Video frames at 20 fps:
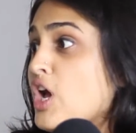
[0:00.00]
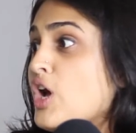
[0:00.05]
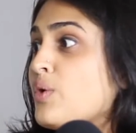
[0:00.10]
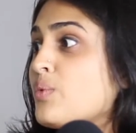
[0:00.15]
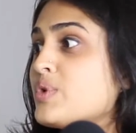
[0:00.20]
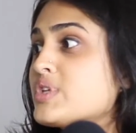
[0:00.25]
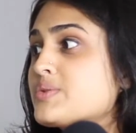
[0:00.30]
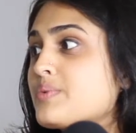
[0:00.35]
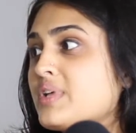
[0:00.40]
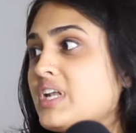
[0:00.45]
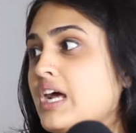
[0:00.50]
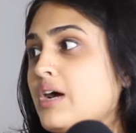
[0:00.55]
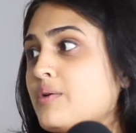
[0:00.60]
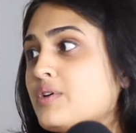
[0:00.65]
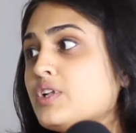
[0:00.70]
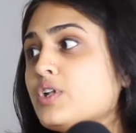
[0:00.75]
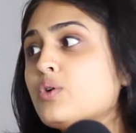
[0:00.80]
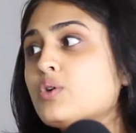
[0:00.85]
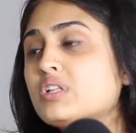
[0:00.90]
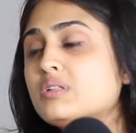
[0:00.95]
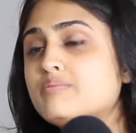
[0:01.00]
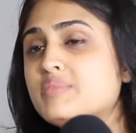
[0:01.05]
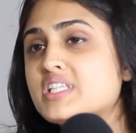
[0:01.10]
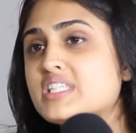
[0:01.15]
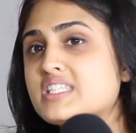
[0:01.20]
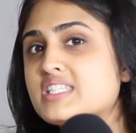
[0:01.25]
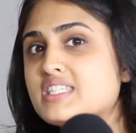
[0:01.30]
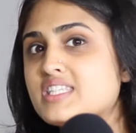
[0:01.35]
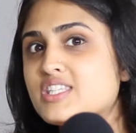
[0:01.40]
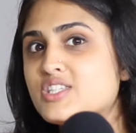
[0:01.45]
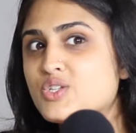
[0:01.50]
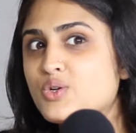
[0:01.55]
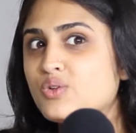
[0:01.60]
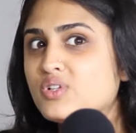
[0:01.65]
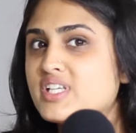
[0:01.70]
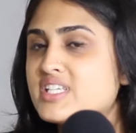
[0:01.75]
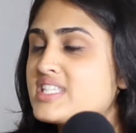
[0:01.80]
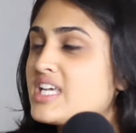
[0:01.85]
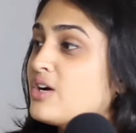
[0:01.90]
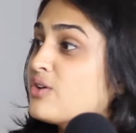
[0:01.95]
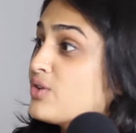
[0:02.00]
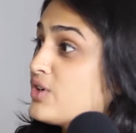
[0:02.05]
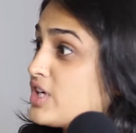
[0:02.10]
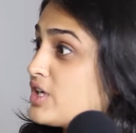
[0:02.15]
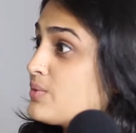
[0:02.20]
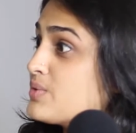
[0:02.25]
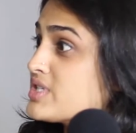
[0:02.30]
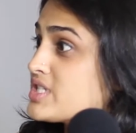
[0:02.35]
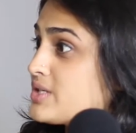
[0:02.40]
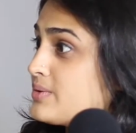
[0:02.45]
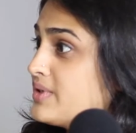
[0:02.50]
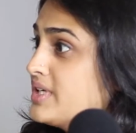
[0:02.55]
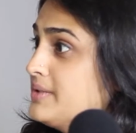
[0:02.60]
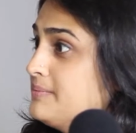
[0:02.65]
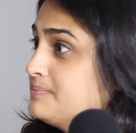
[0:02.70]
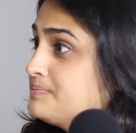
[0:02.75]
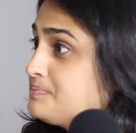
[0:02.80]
was when our local businesses told us how good it was doing.